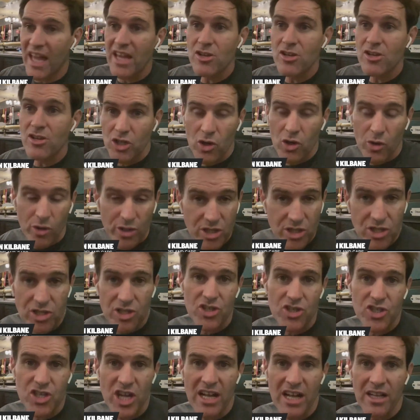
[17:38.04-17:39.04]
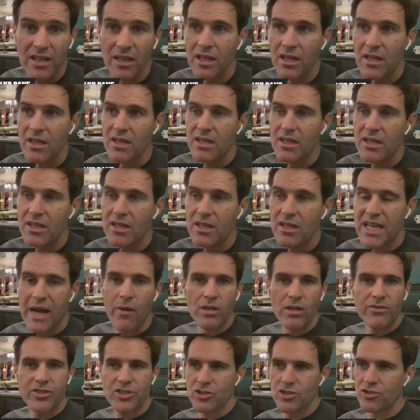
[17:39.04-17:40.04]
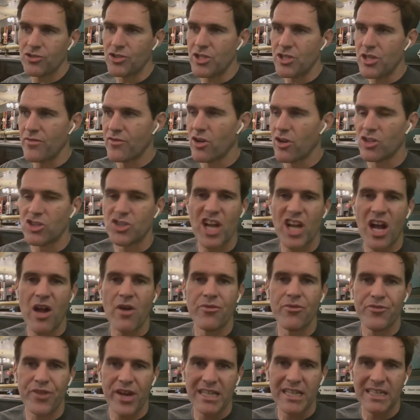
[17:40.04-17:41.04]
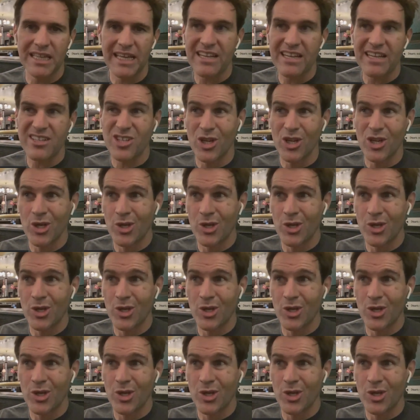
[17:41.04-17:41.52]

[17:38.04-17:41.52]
they used to go into the shell. Now all of a sudden, you've got João Felix,